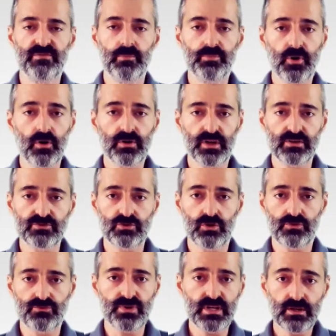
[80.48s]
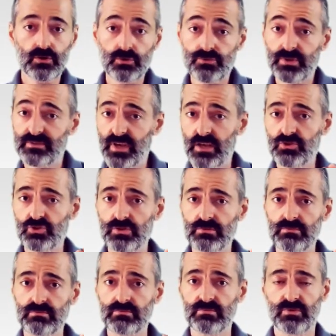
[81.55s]
a broker has got really good
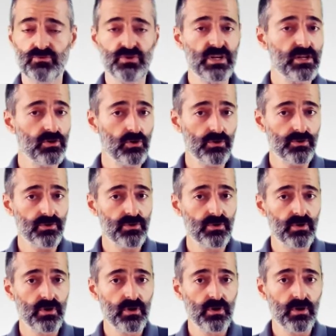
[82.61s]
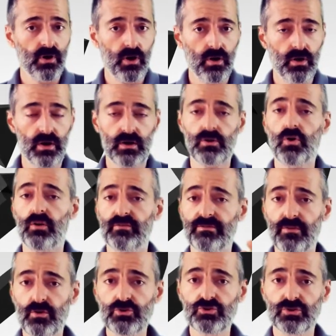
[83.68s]
retention, really good
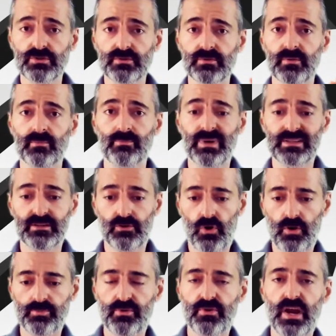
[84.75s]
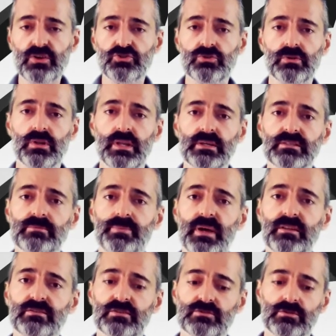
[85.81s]
conversion, but their operational
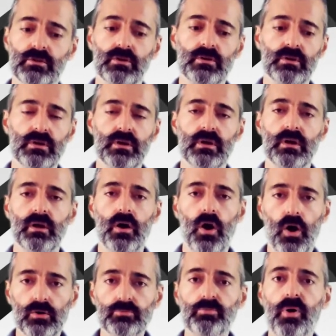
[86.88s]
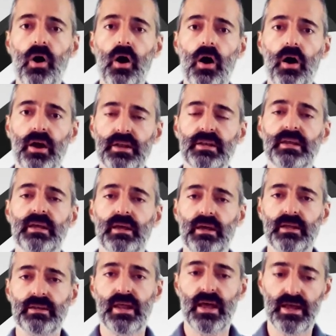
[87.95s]
expenses are on par
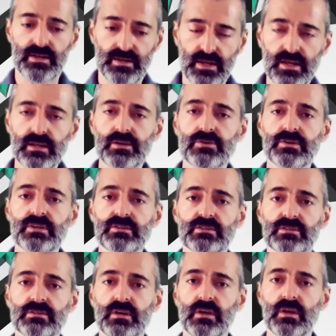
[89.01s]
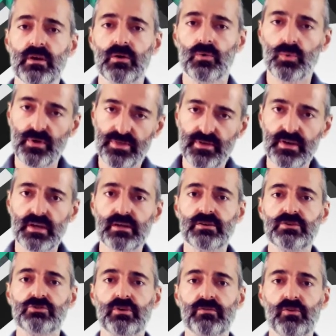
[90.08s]
and increase with the
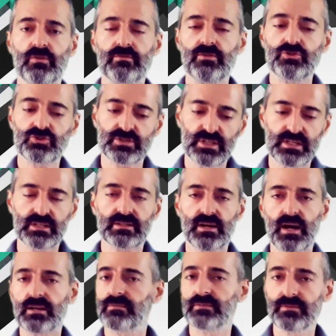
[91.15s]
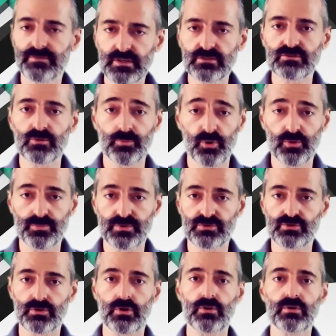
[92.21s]
increase of conversion, then it kind of defeats the purpose.
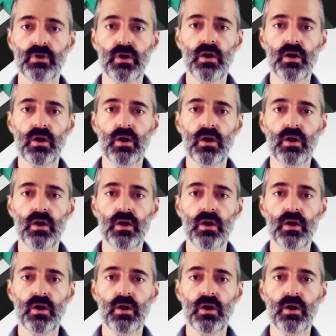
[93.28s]
So